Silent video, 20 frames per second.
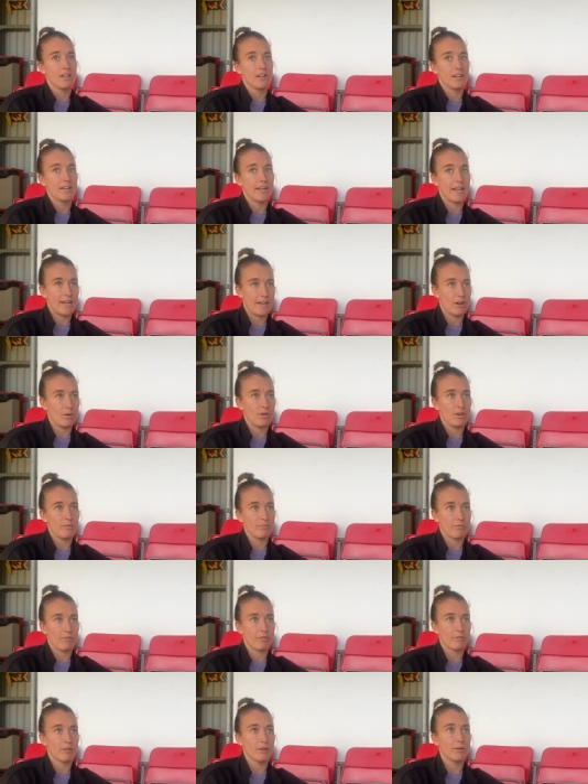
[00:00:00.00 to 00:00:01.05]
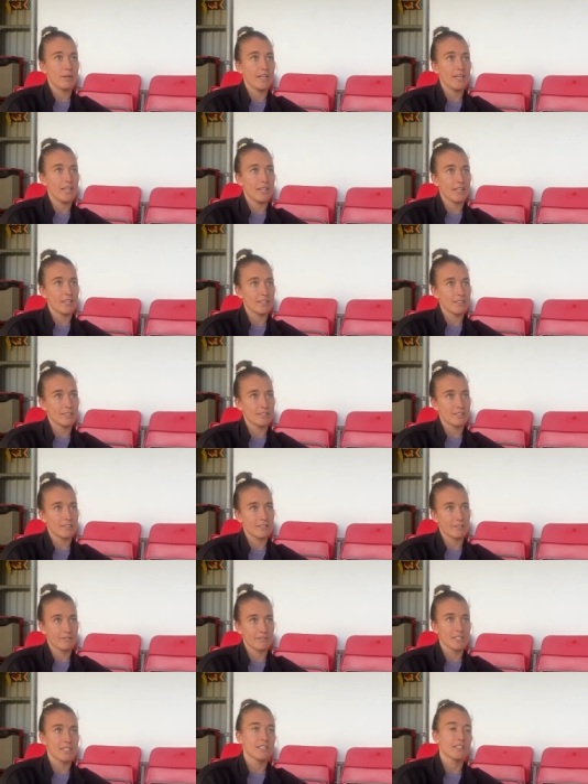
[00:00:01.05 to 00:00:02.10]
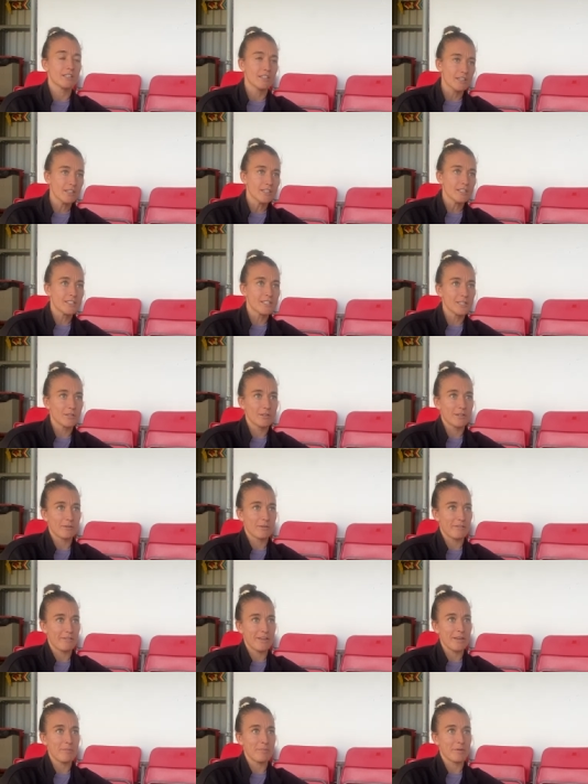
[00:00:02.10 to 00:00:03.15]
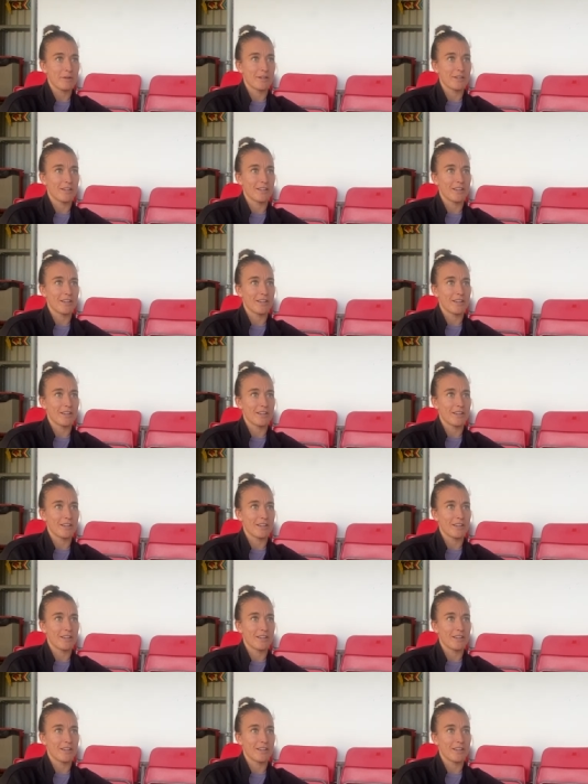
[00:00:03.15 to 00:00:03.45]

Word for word: now I'm through it, and obviously still live with it, but